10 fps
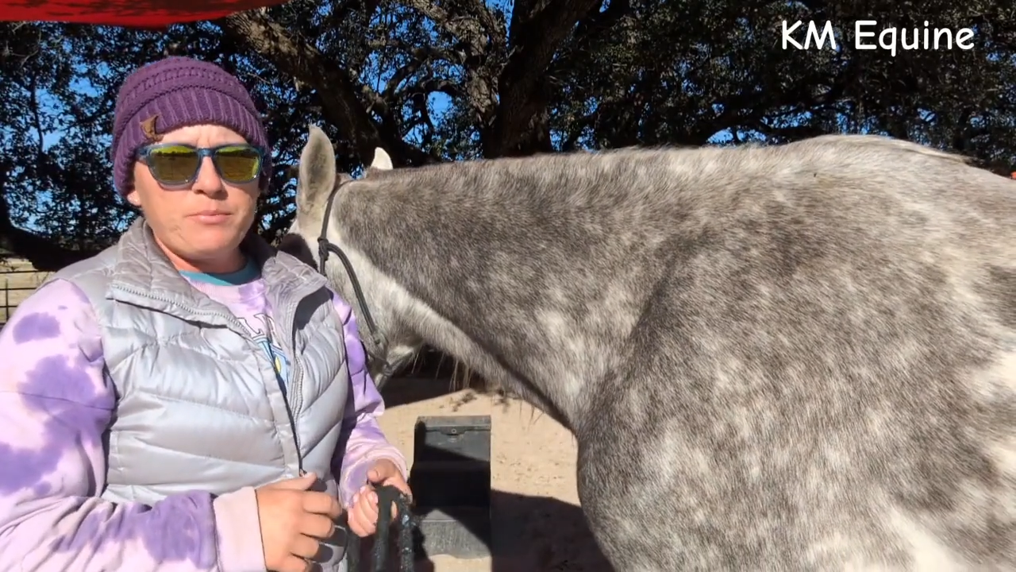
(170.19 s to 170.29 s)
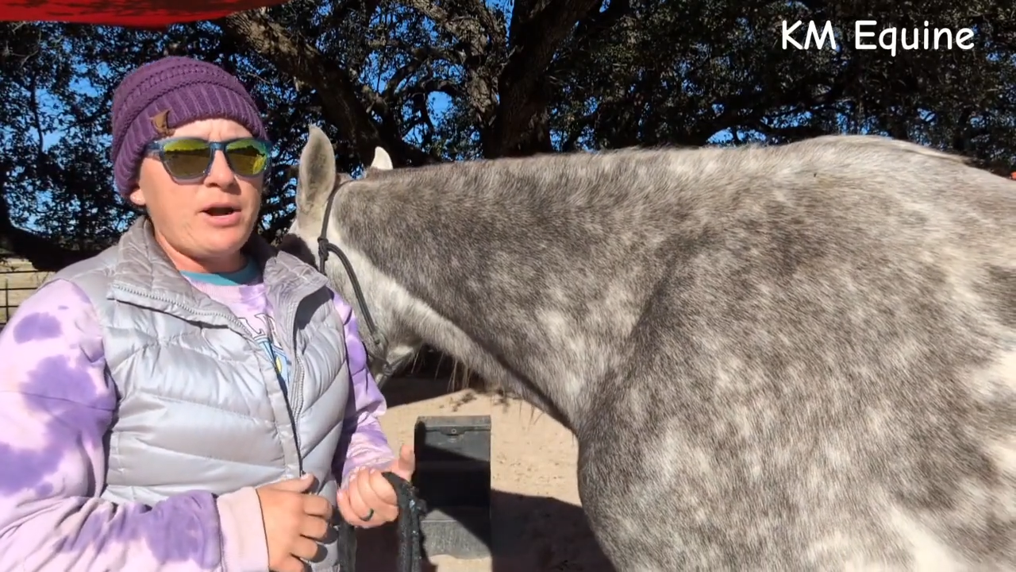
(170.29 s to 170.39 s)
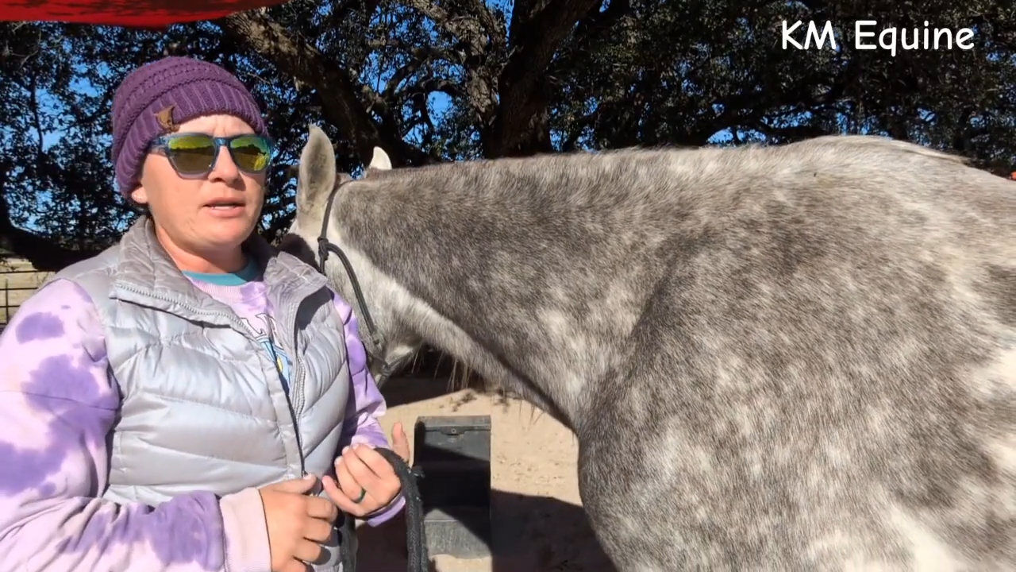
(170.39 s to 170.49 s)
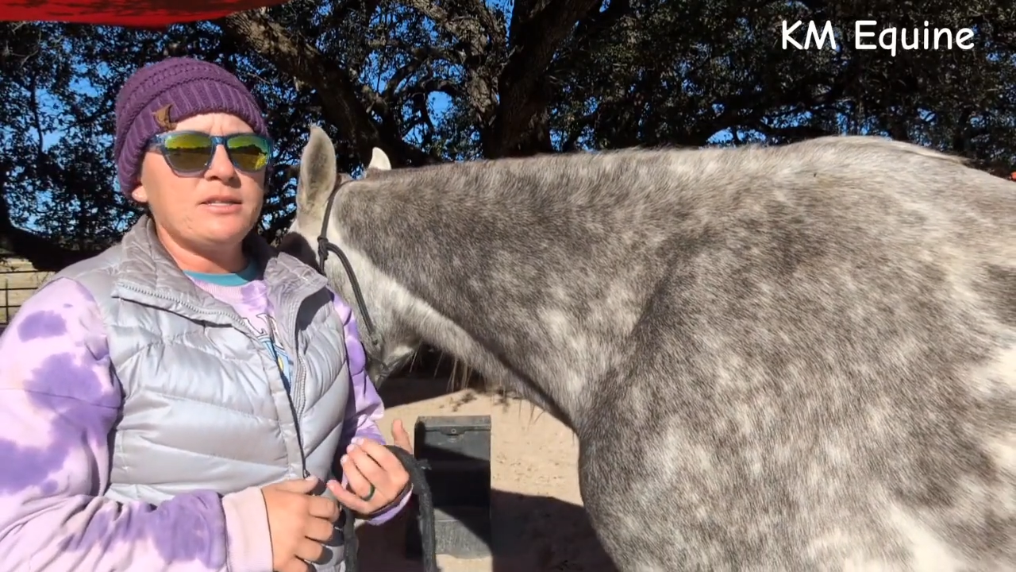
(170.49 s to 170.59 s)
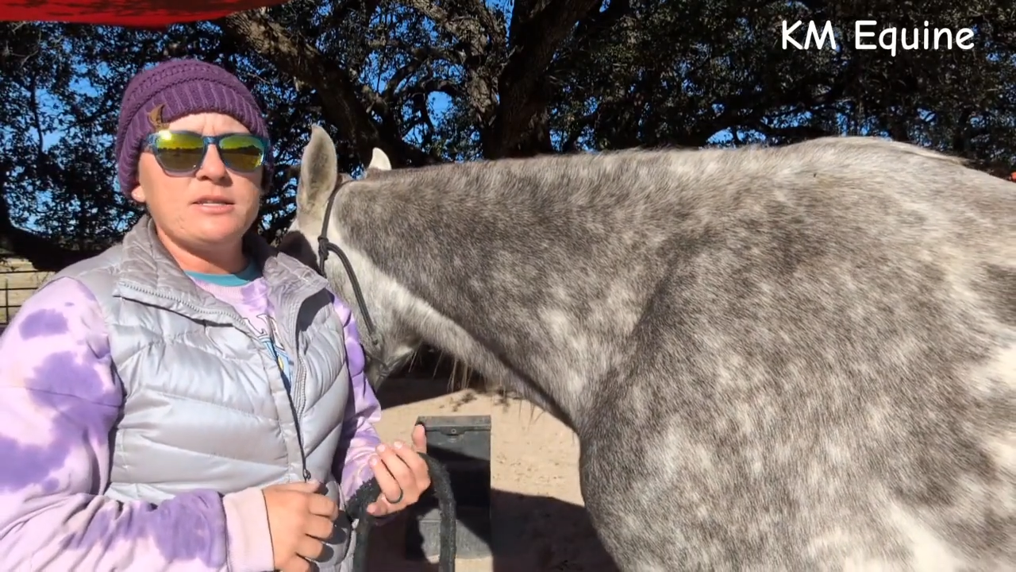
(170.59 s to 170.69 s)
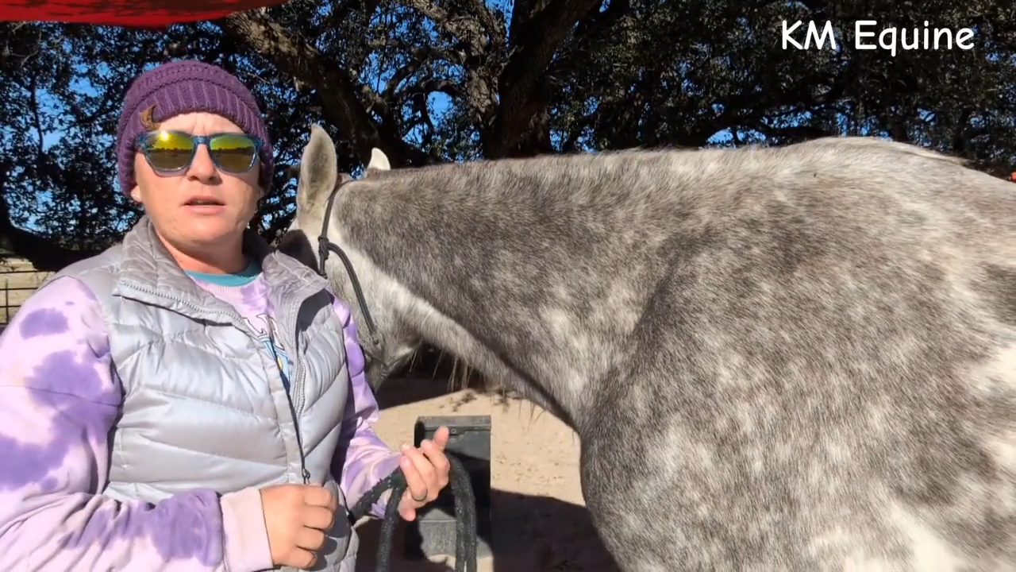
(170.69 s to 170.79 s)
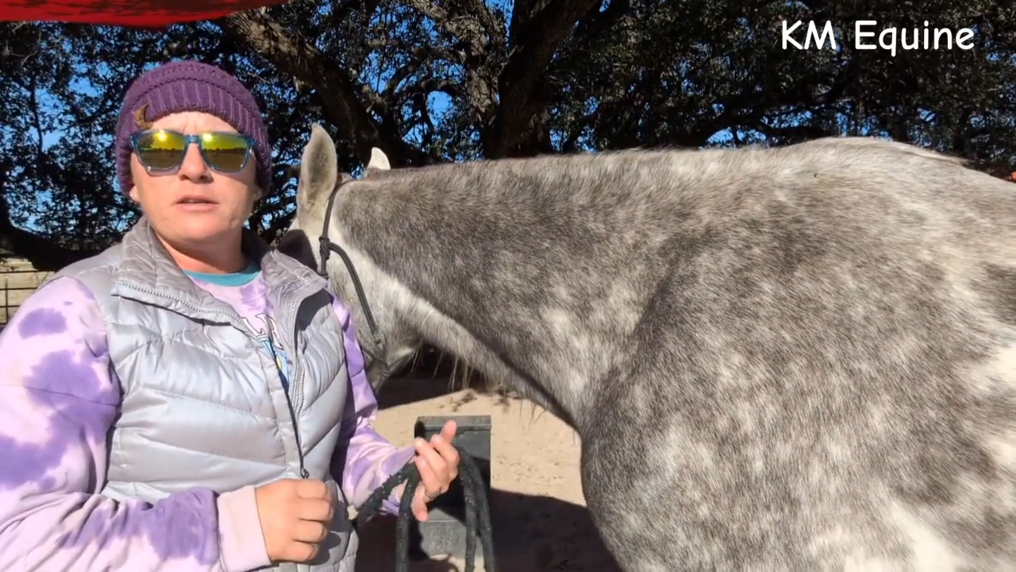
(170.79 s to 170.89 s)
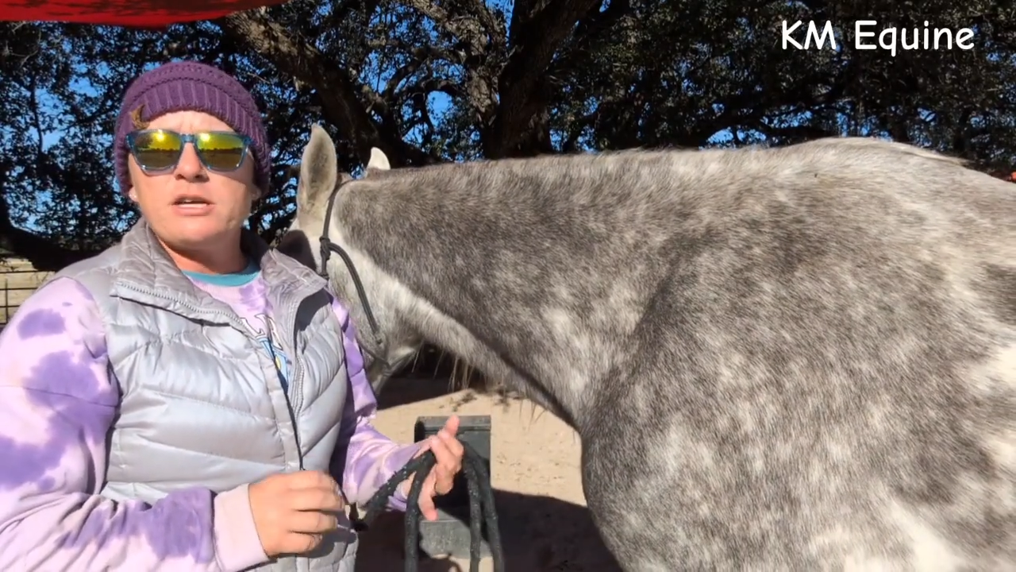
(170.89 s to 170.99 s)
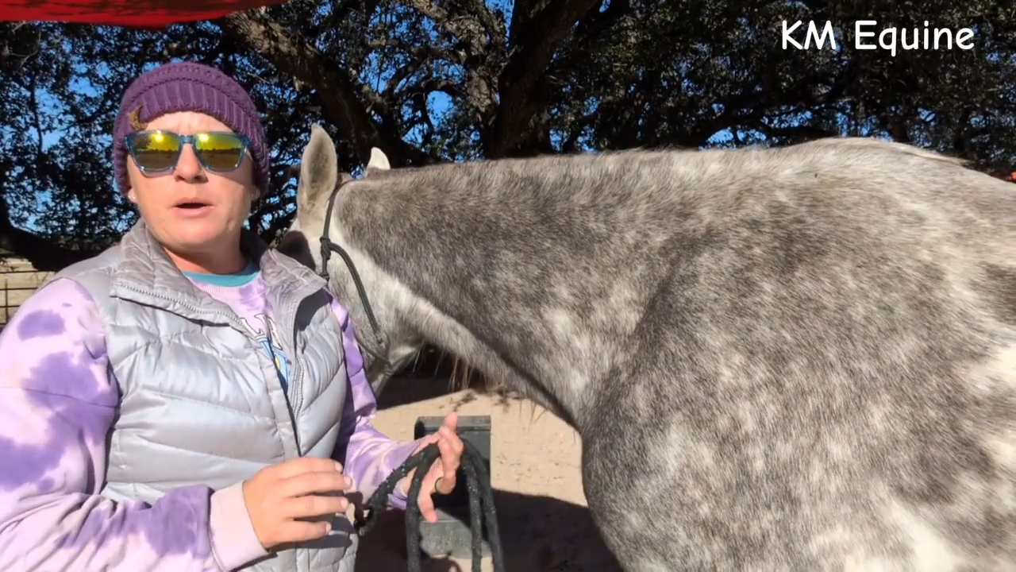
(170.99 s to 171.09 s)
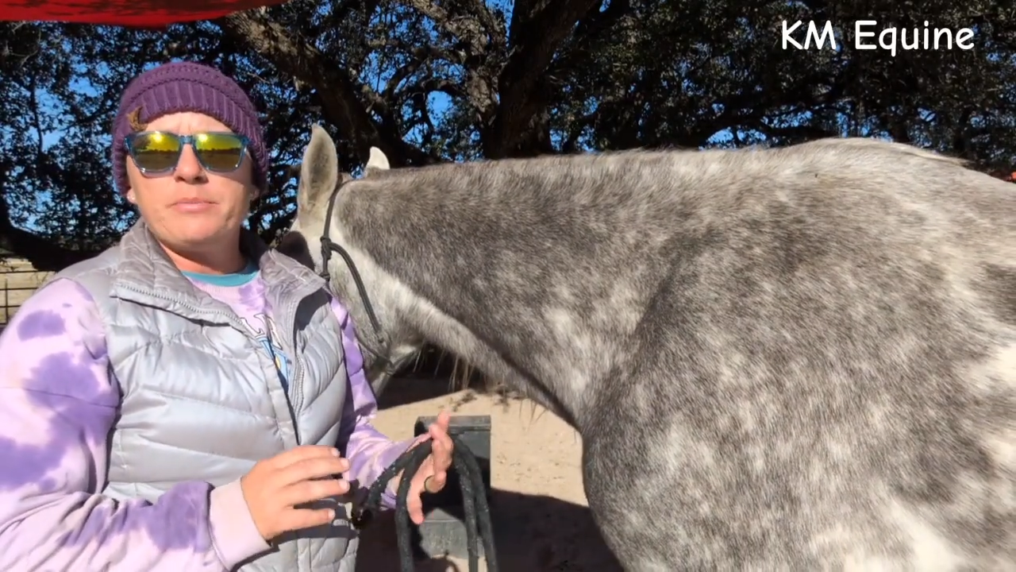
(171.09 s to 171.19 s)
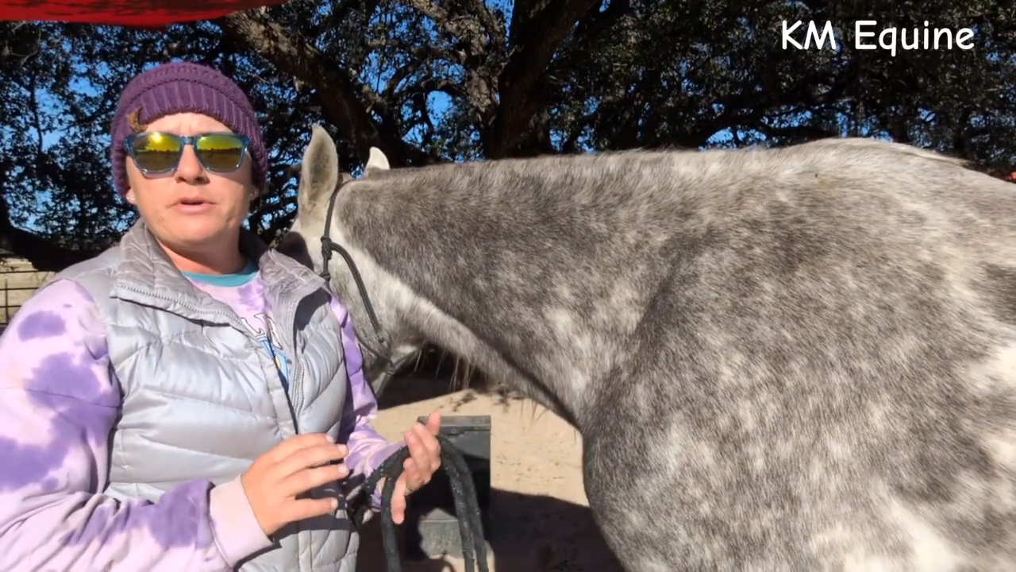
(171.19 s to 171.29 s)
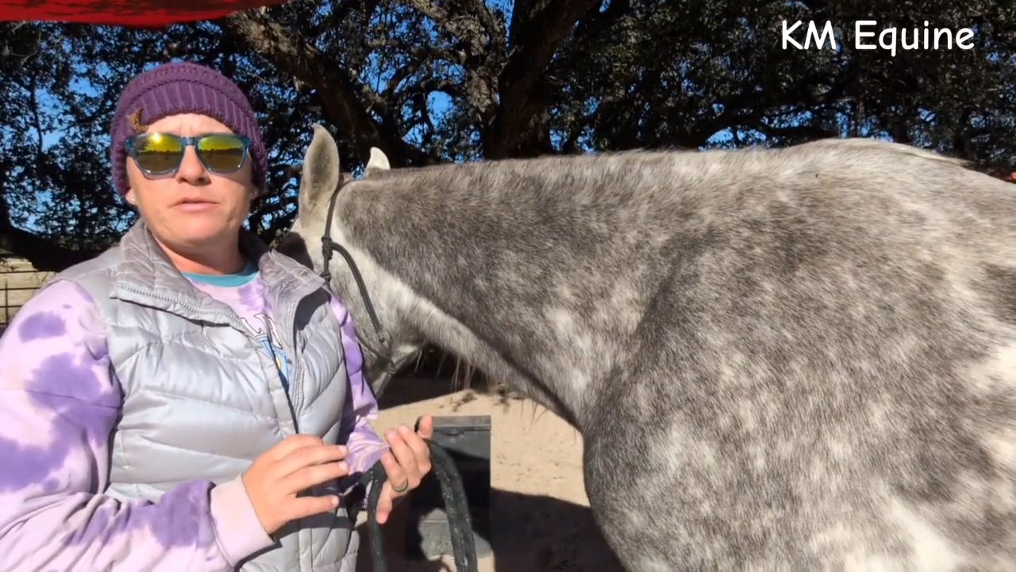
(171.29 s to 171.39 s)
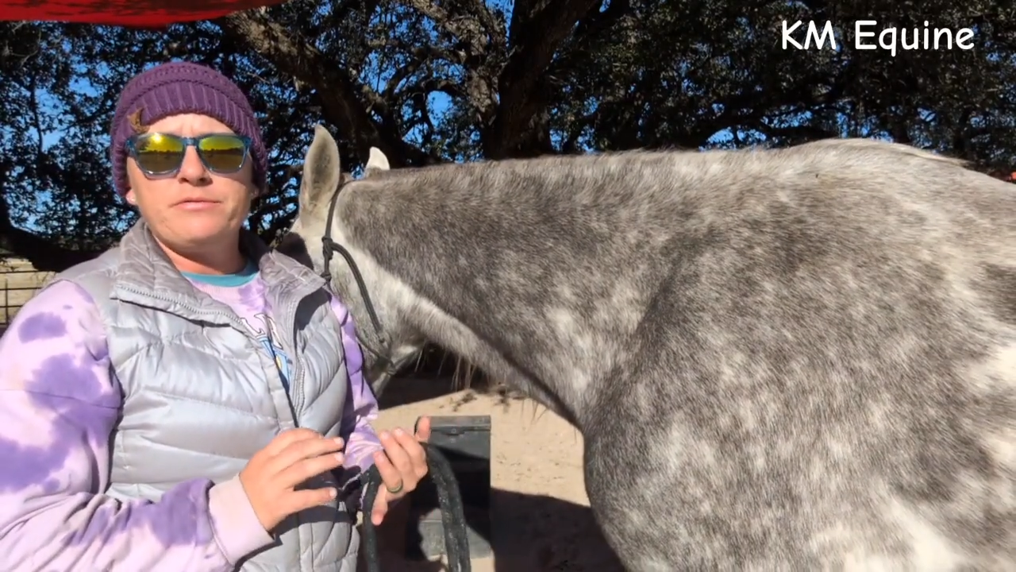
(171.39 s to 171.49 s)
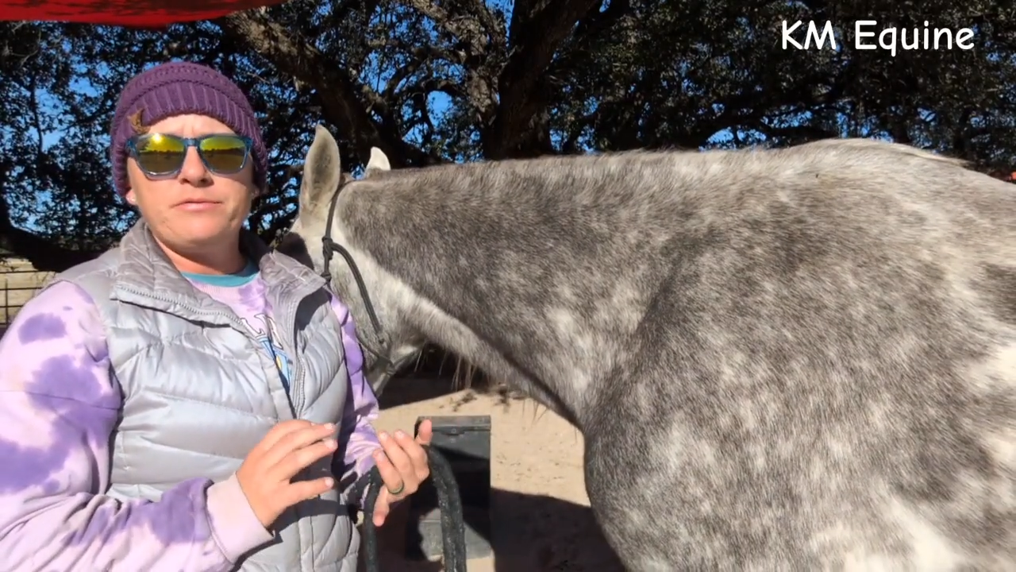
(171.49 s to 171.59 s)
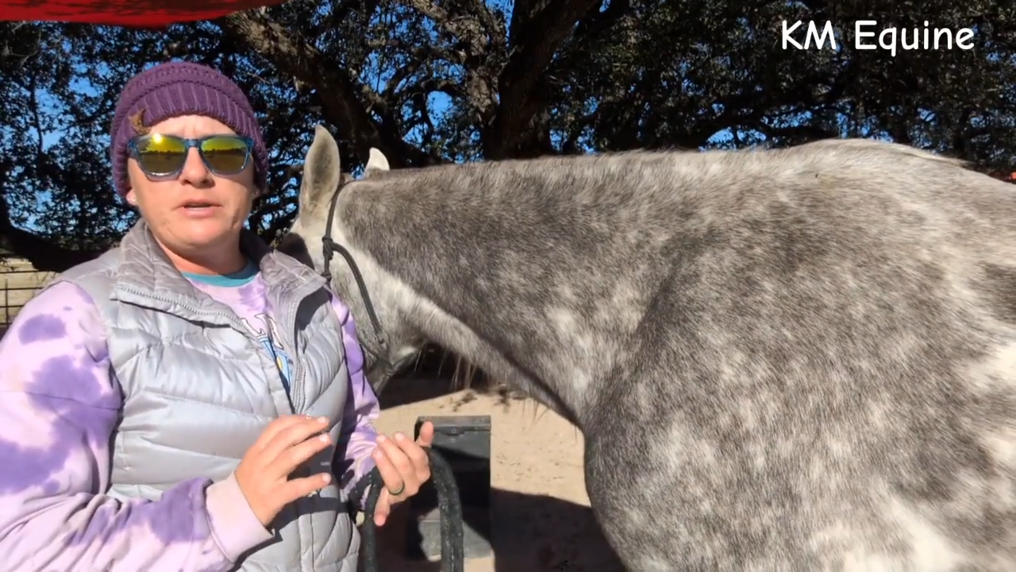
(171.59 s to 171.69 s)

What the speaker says: practice it on top of,